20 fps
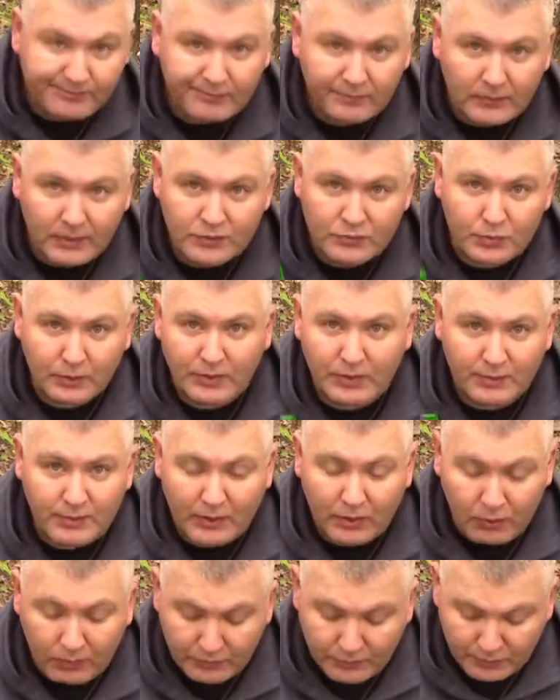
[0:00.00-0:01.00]
this would be
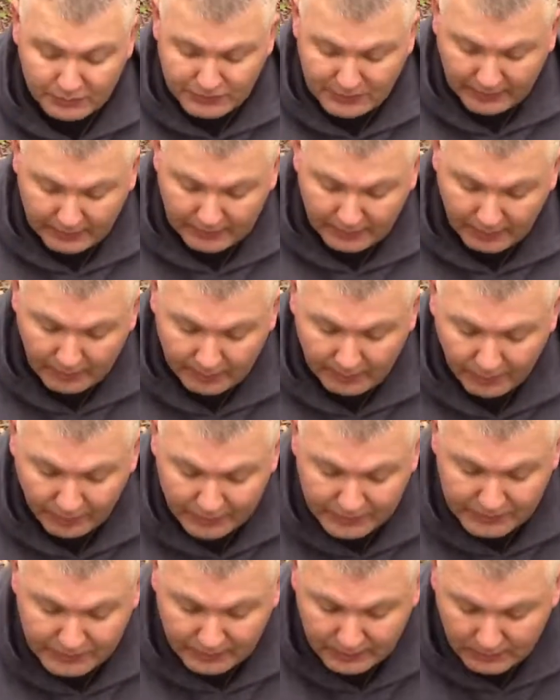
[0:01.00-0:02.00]
going to a secondary
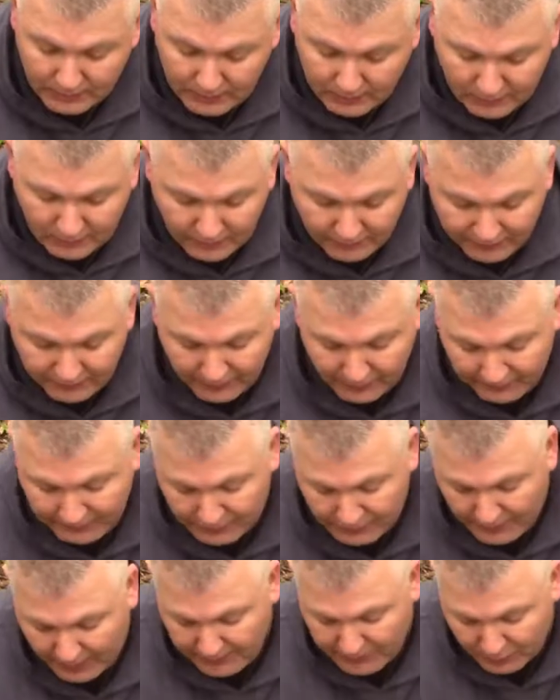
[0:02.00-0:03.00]
person if it
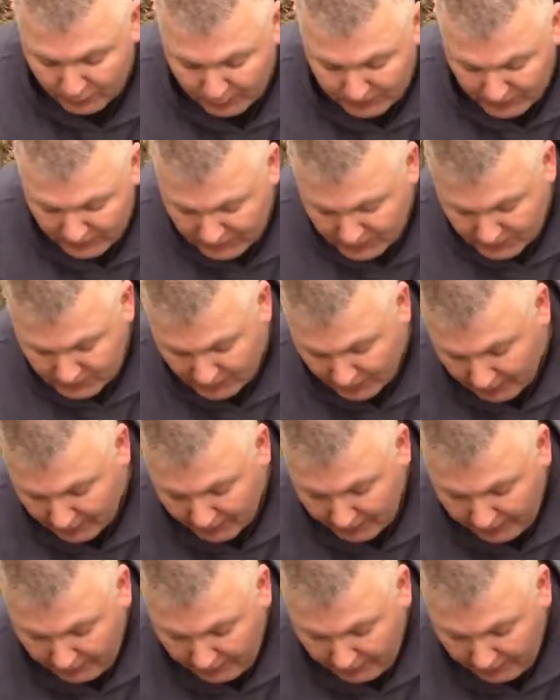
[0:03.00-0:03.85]
was absolutely necessary.